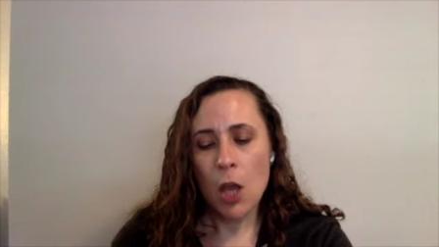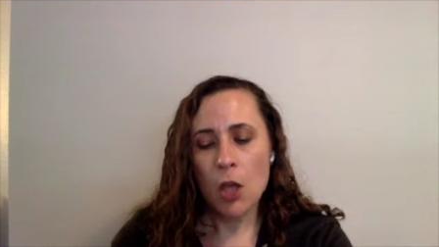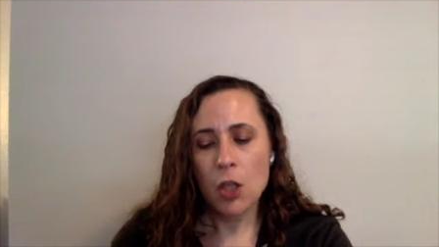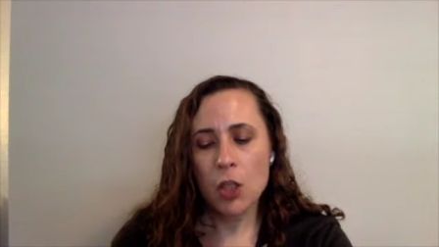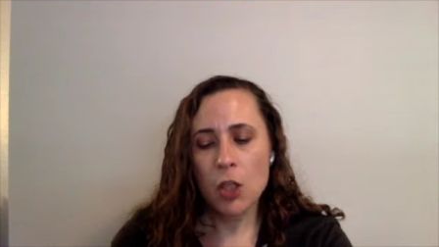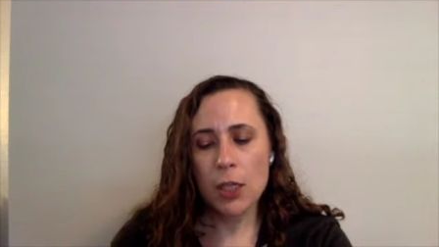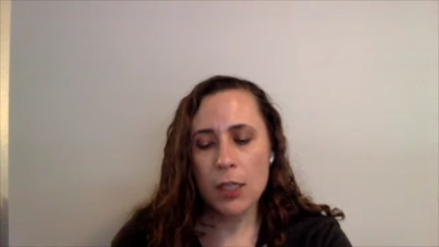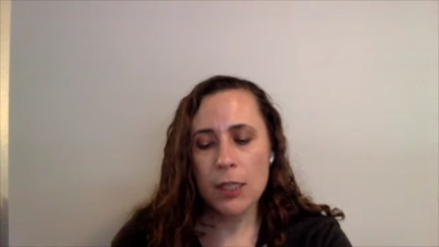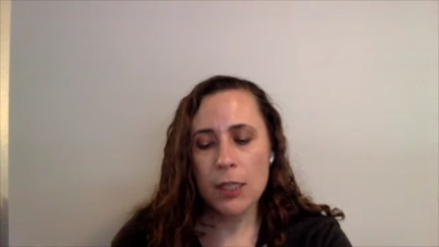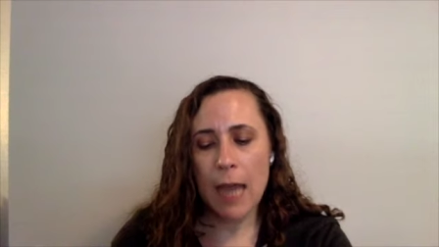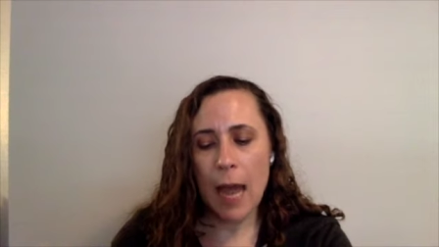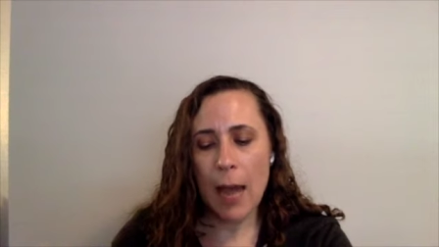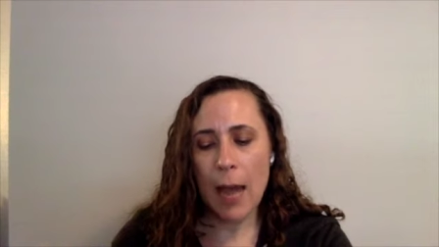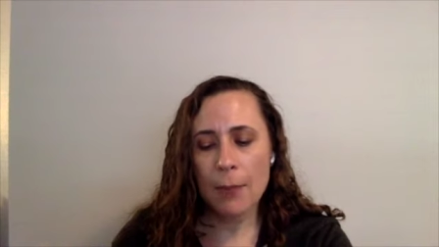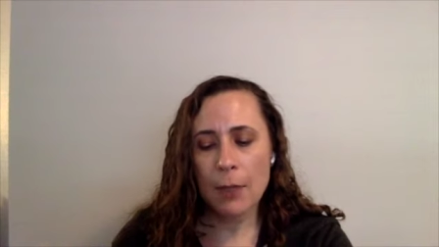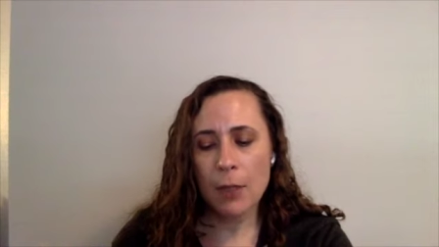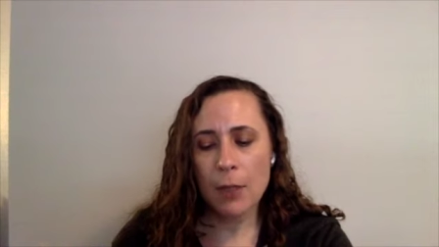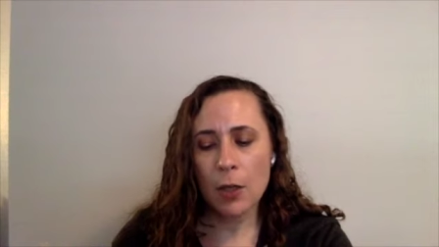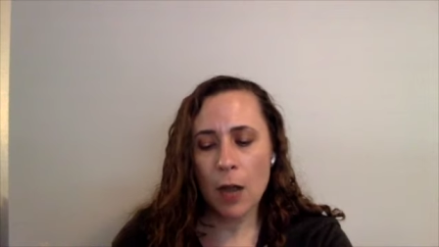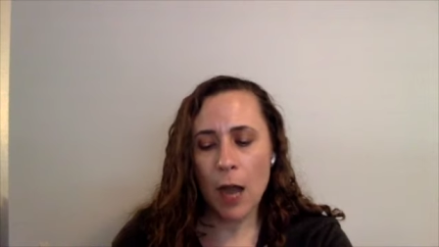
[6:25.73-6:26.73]
She
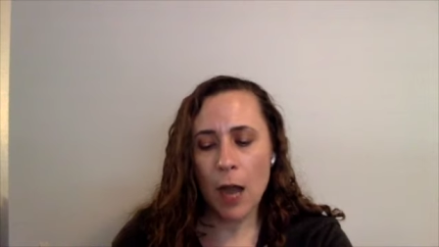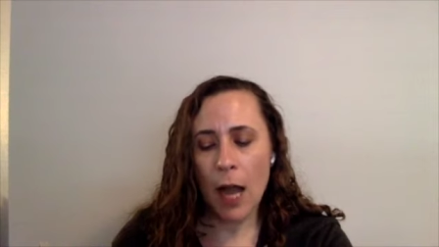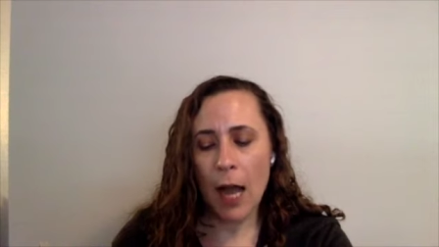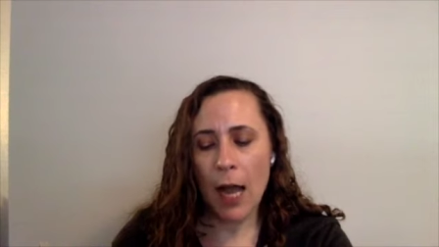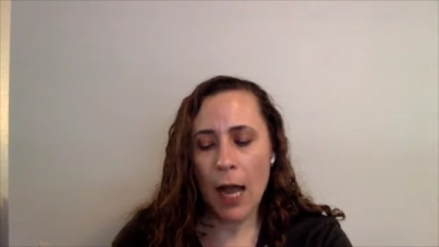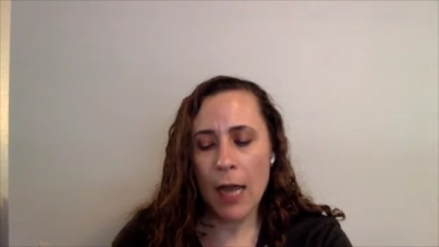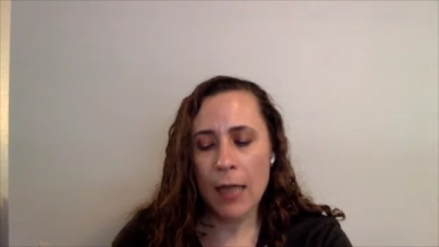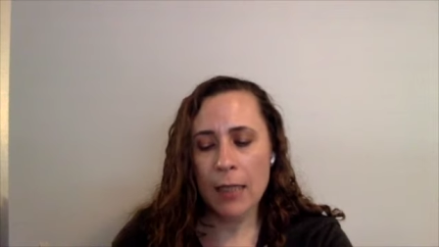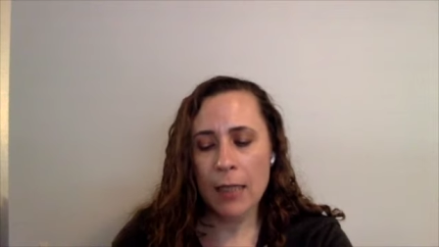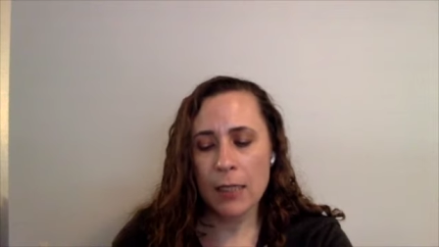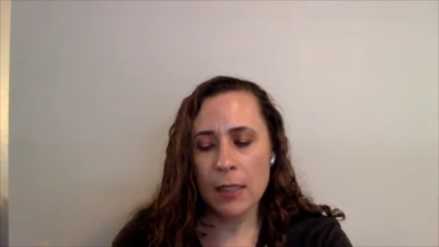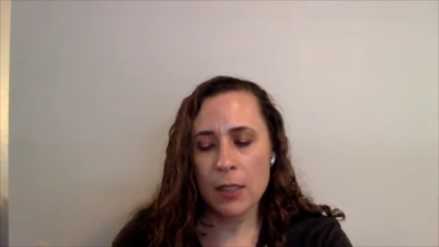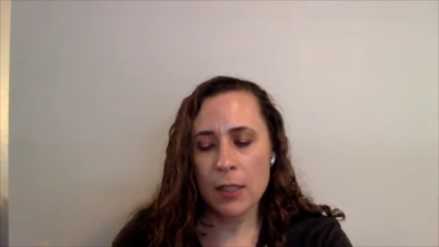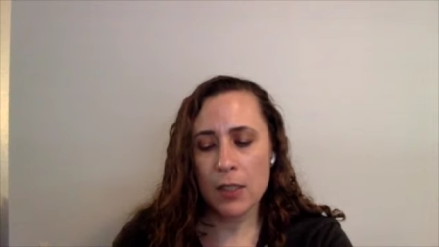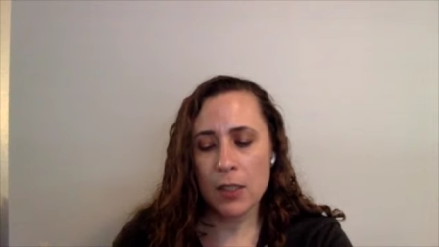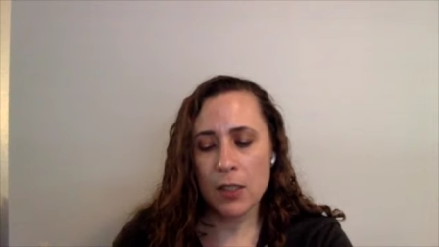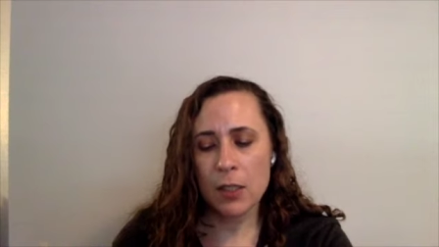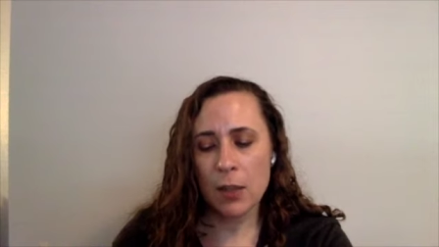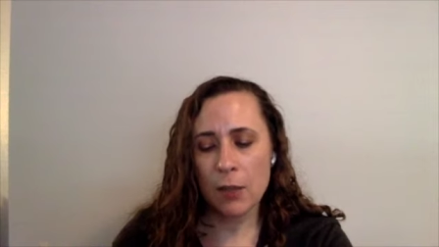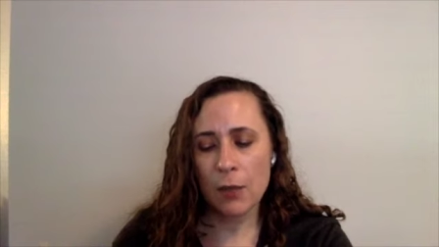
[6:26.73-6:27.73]
dabbed at her eyes and
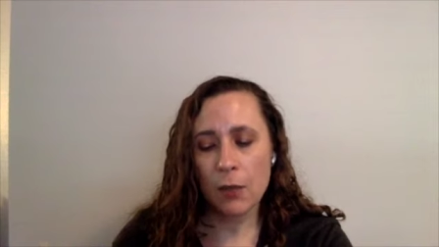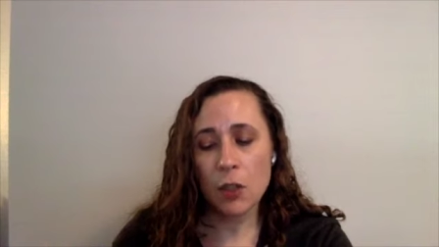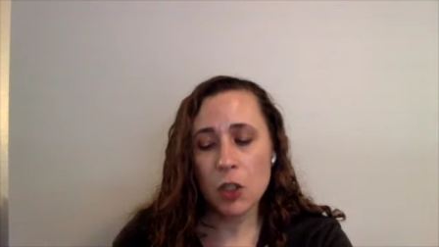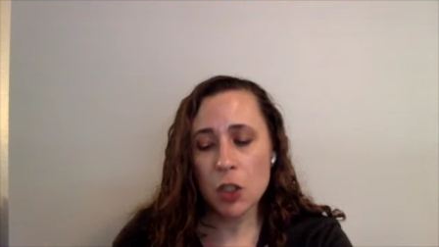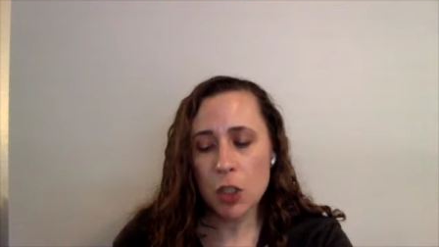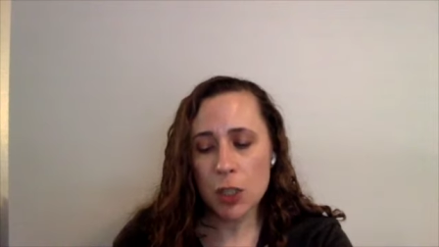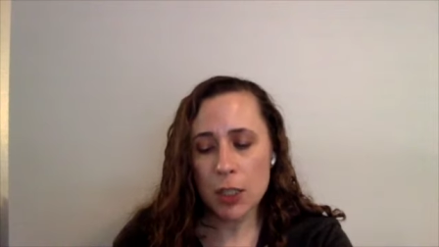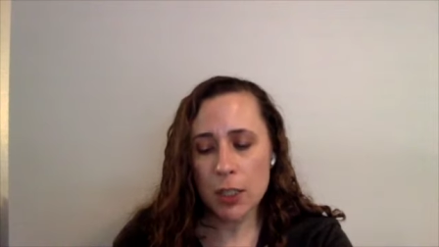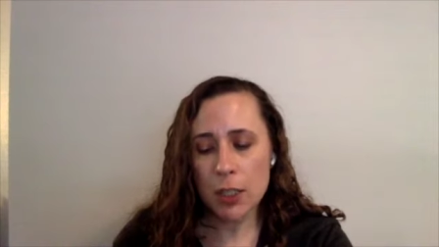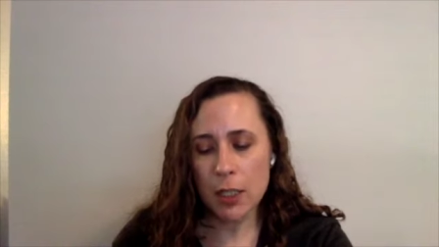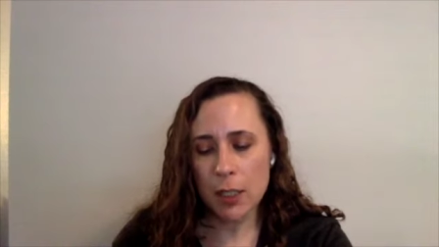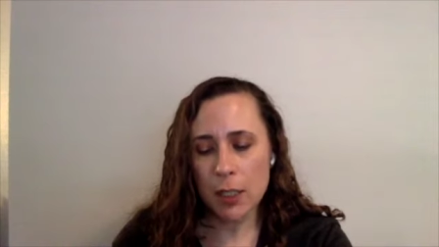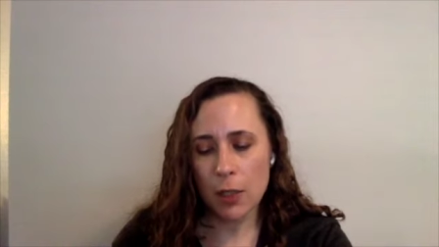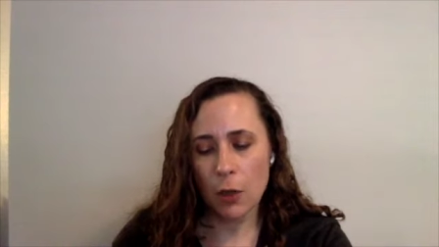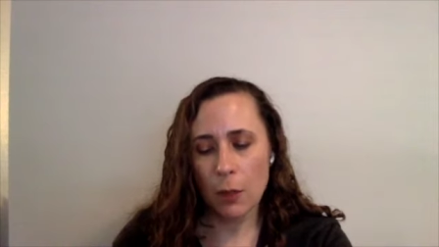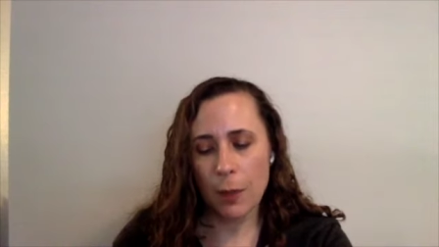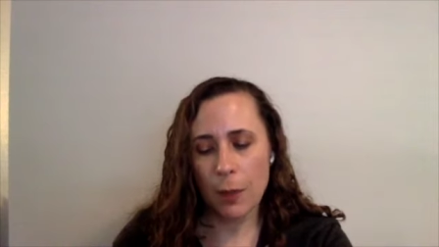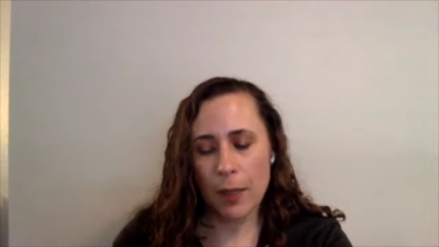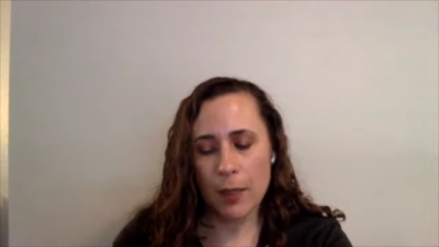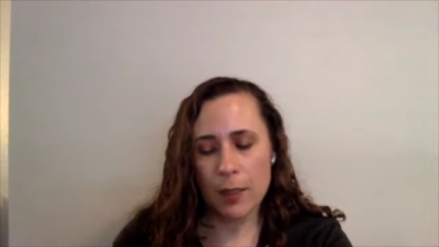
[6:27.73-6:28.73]
snuffled just a
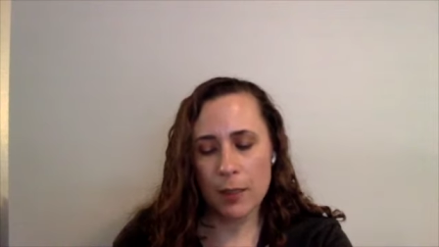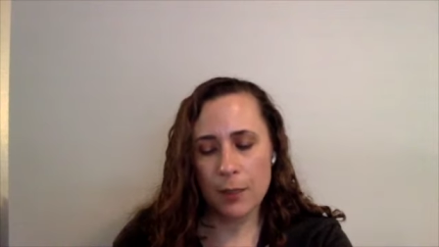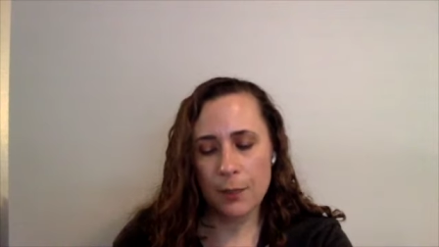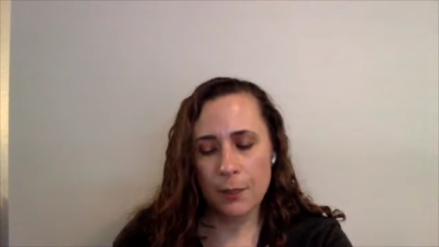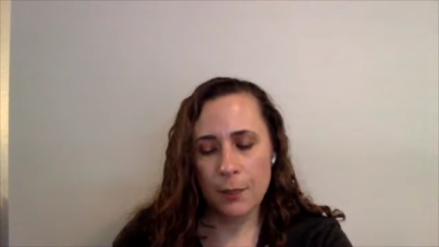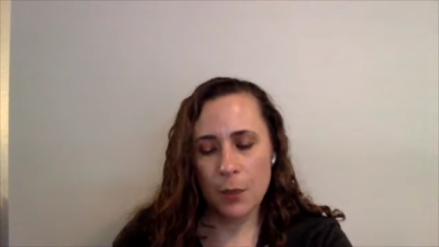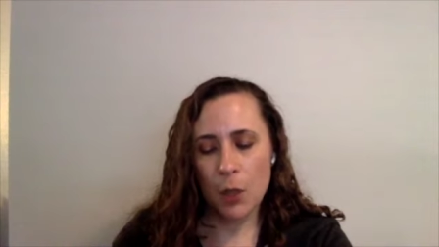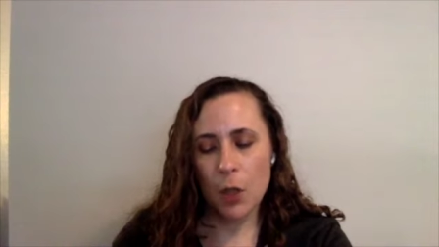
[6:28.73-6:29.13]
little bit.